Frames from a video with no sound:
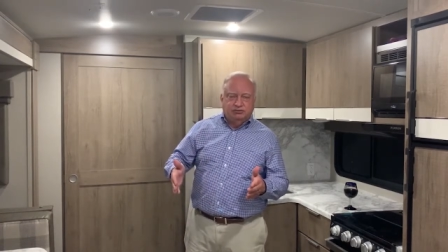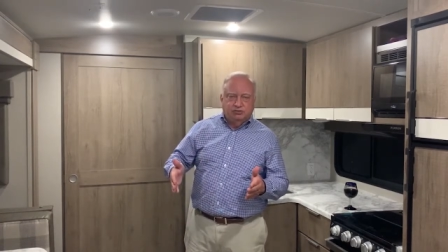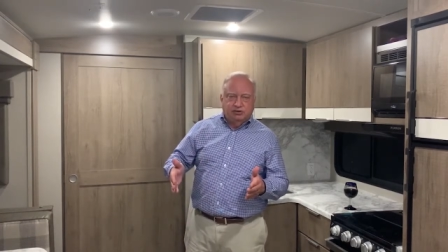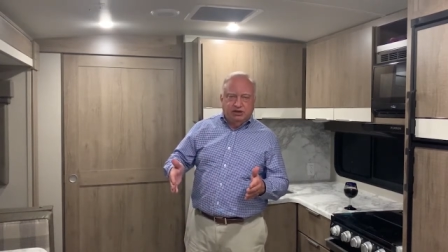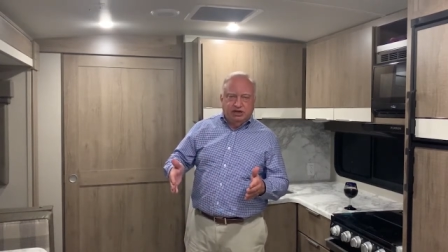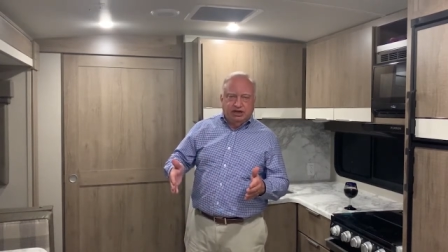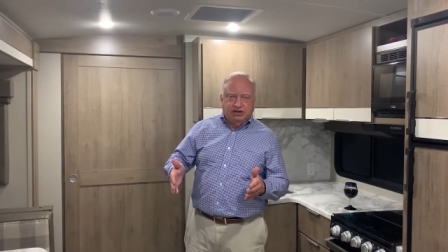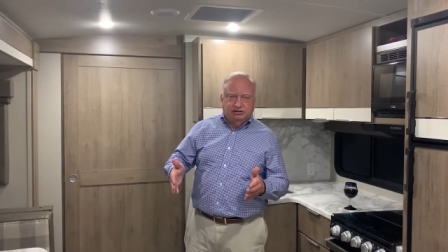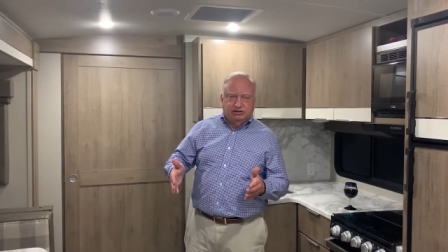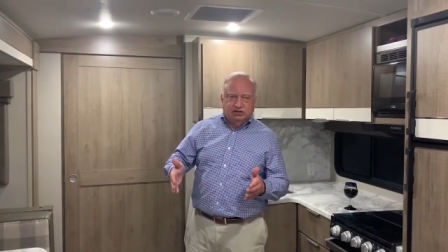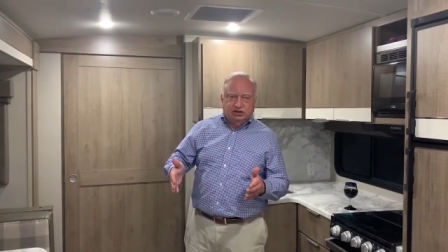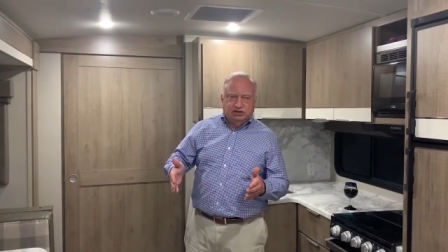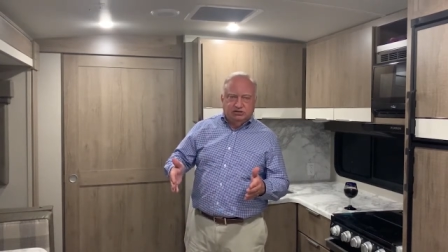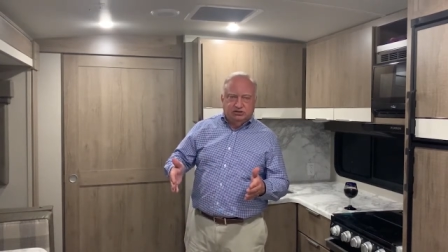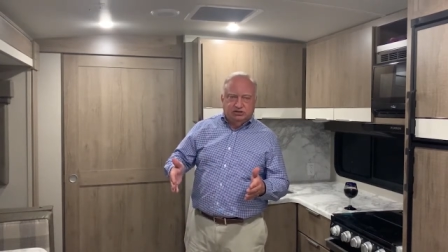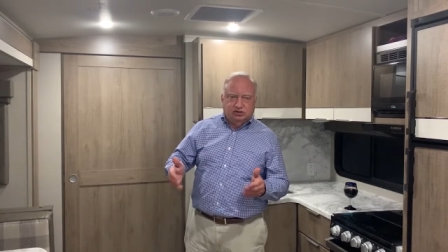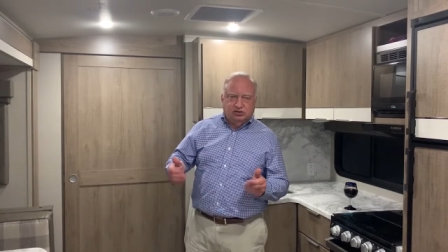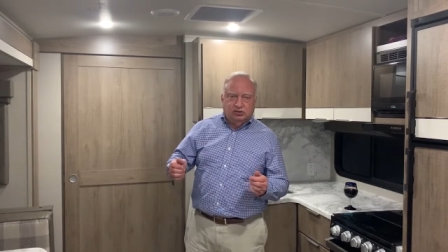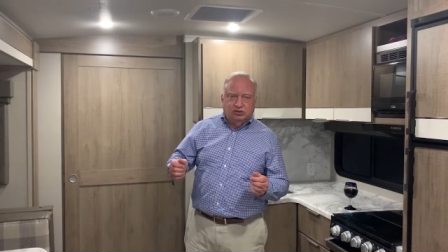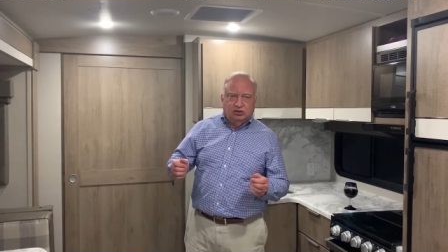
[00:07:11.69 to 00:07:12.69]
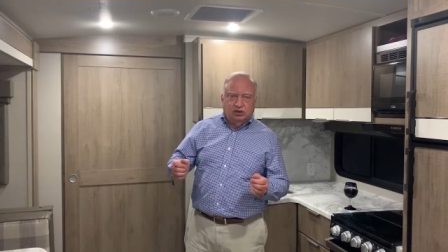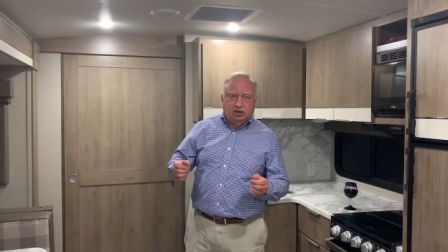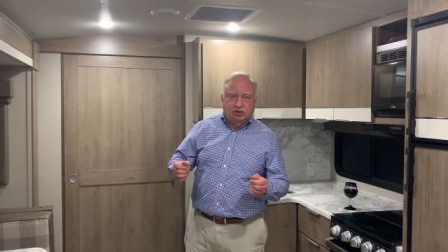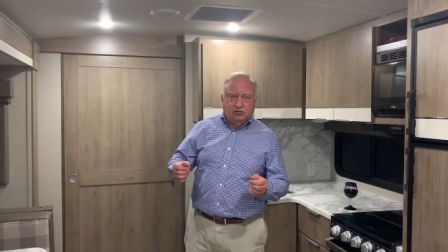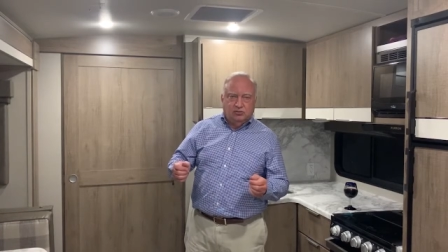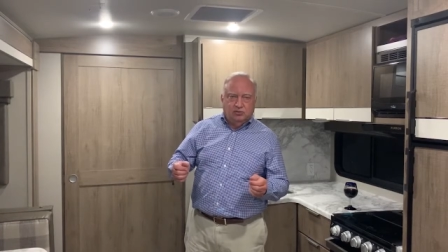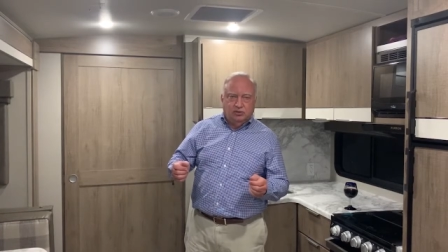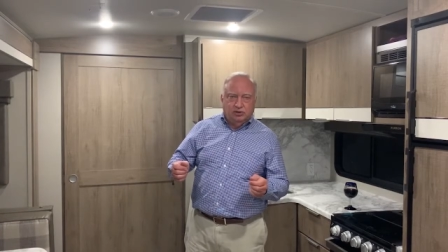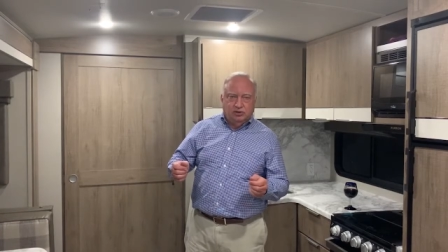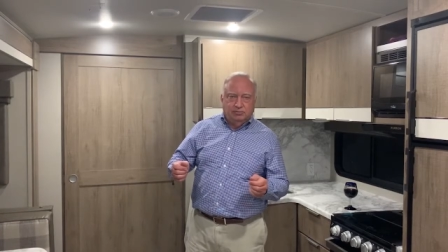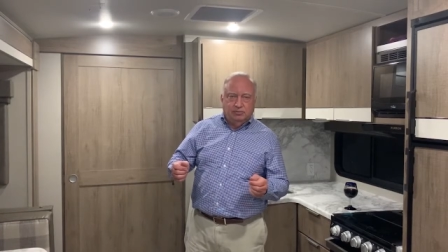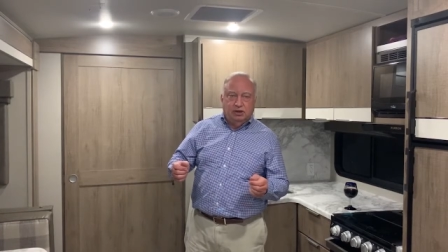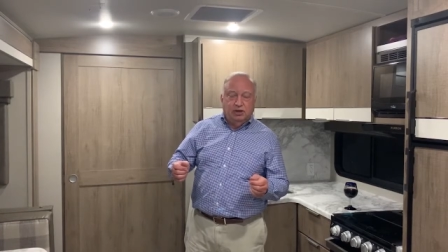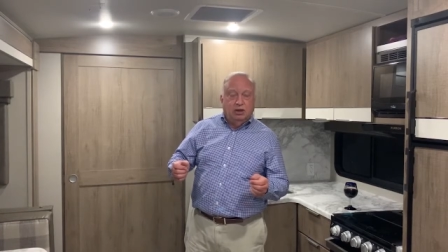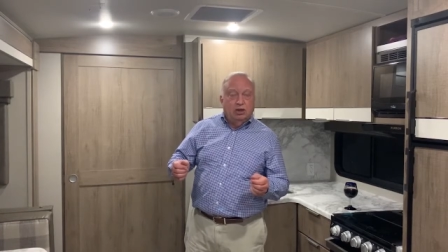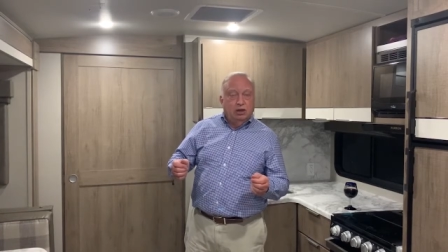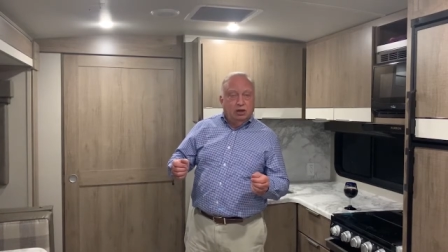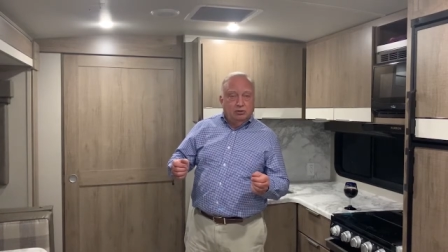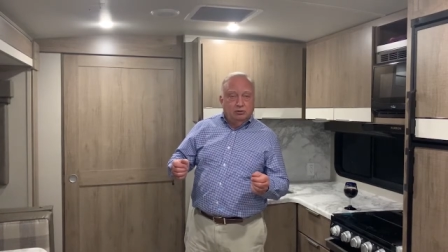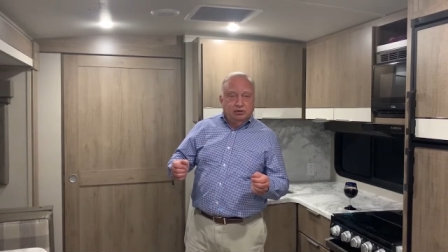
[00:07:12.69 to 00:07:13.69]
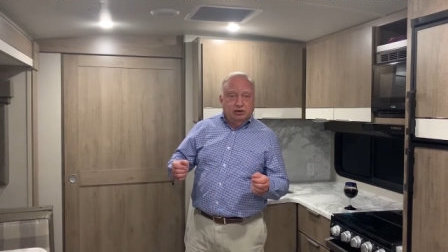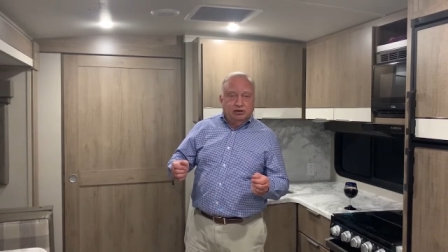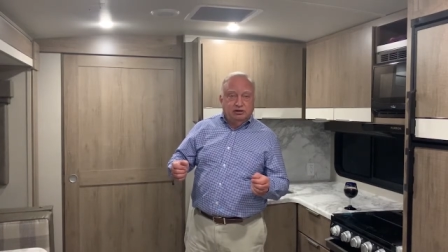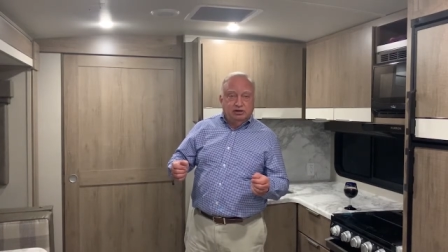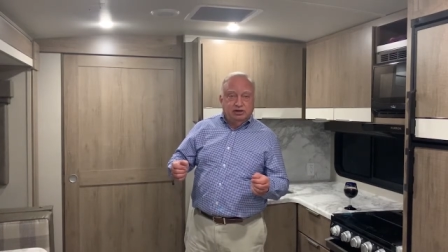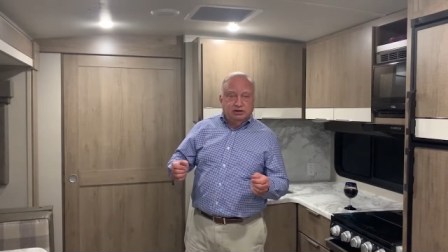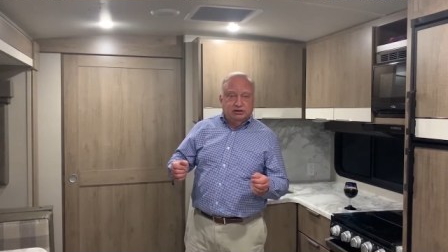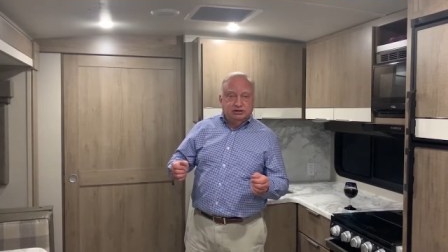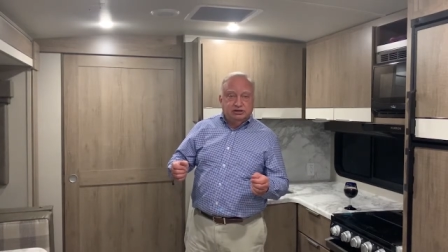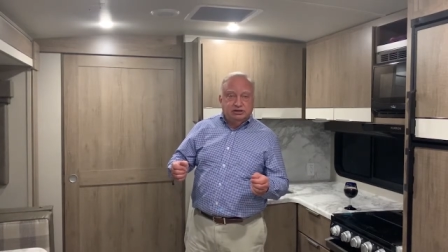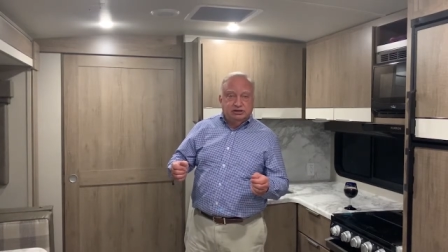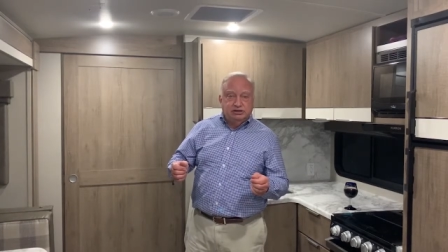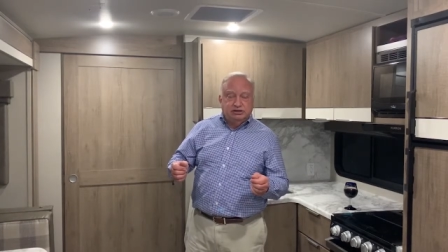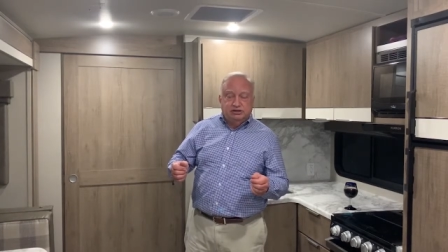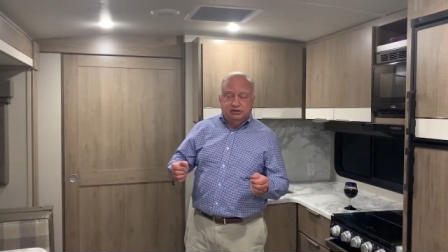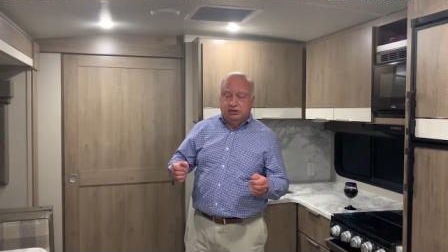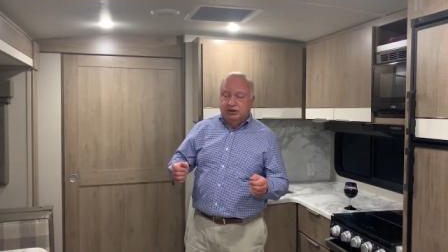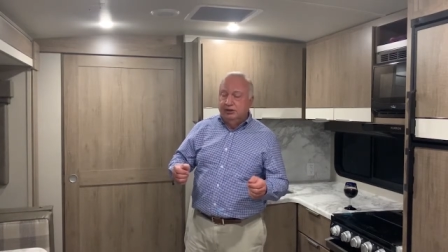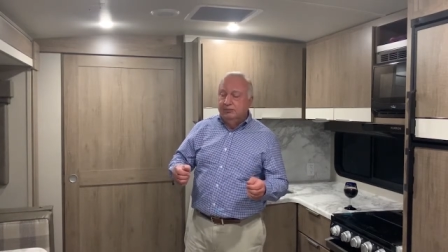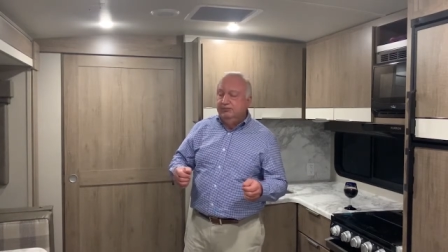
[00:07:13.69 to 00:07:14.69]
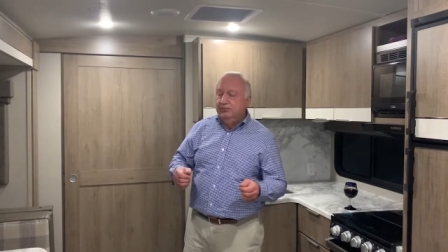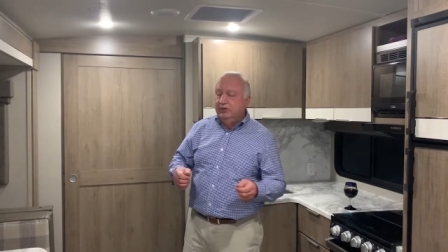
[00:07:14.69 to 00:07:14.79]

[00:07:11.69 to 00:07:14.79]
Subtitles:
We had had such good luck with them on our Tennessee trip.